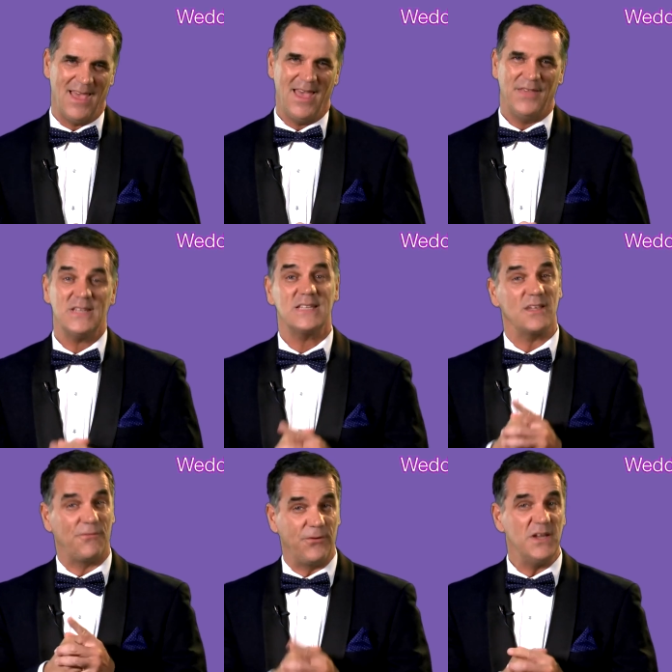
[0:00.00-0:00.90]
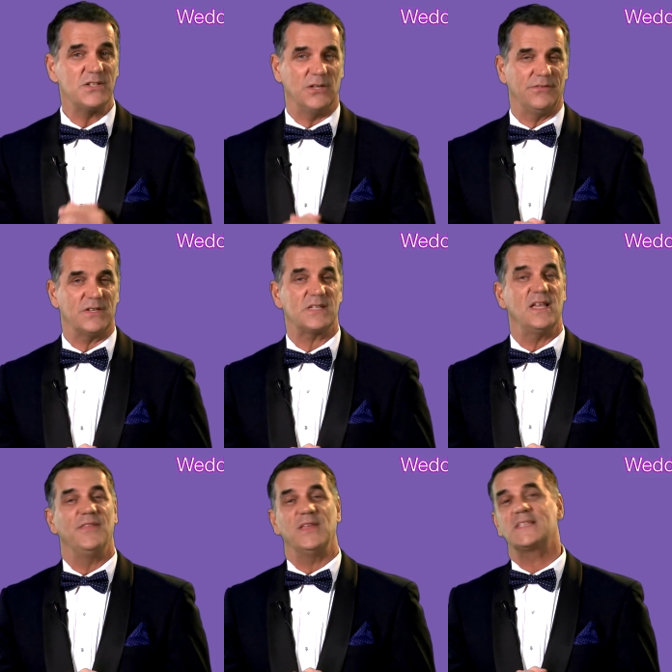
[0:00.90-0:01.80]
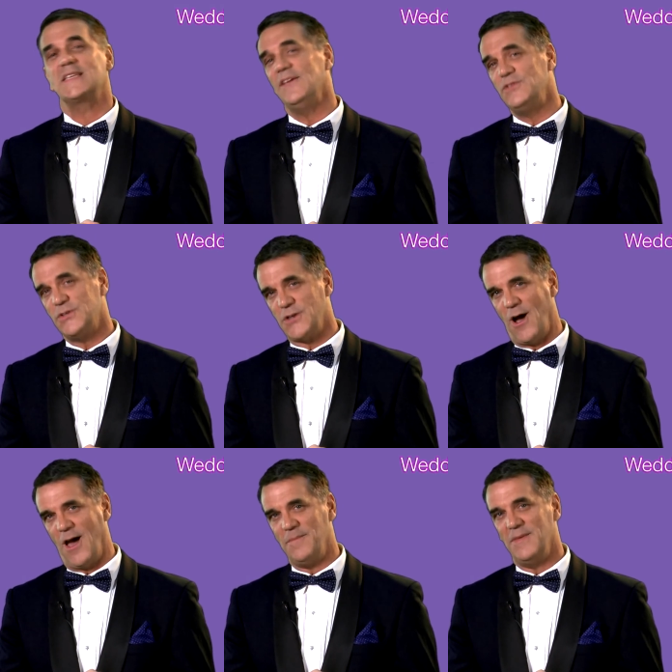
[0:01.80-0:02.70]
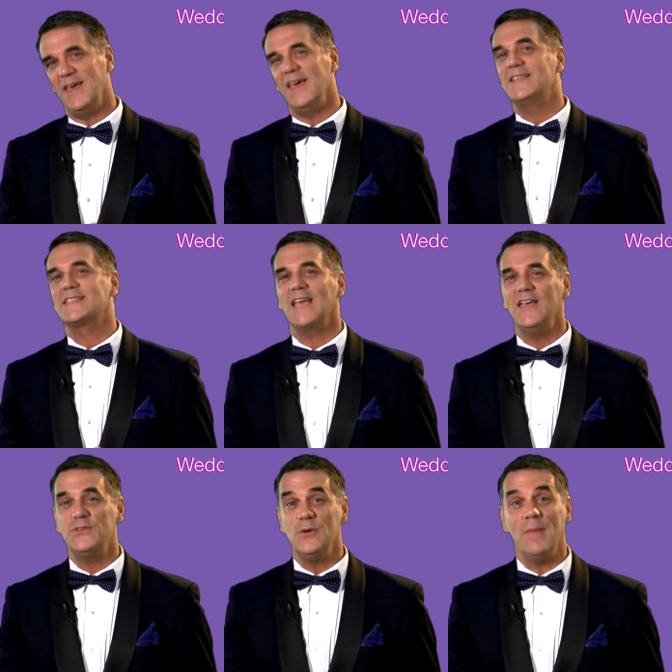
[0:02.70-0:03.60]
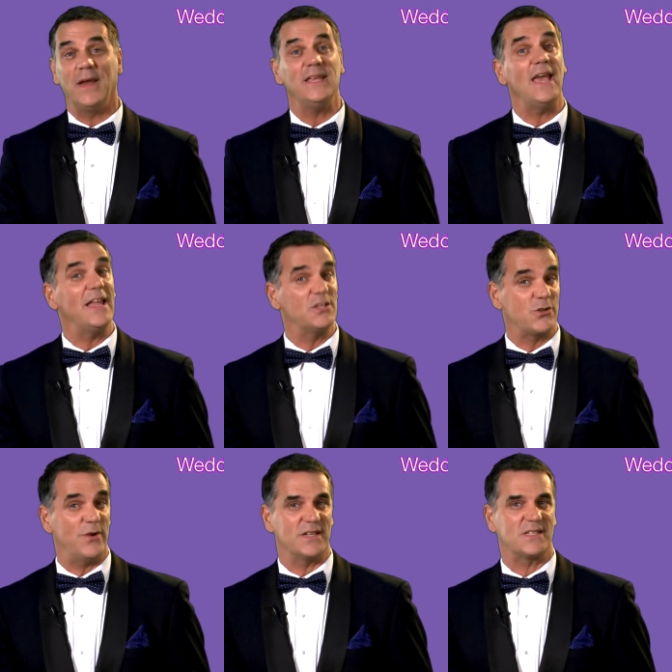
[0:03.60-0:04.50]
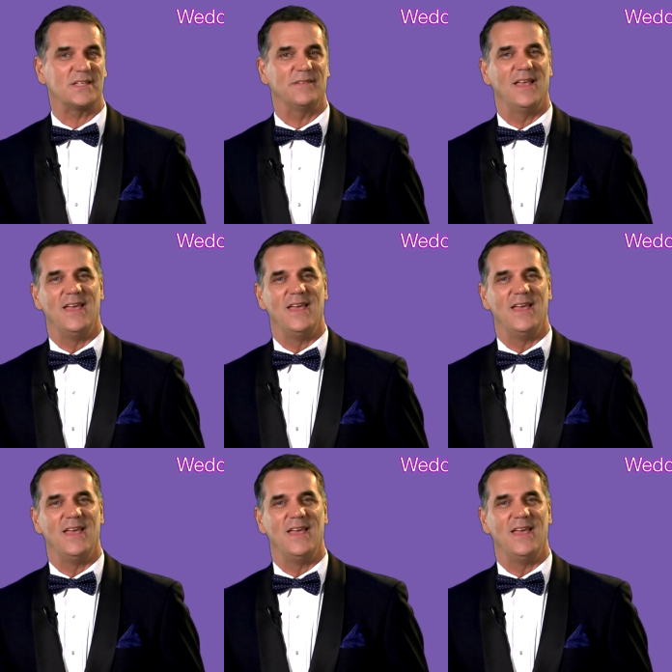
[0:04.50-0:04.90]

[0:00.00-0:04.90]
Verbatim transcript: This is a free service that saves you time, it saves you money and stress.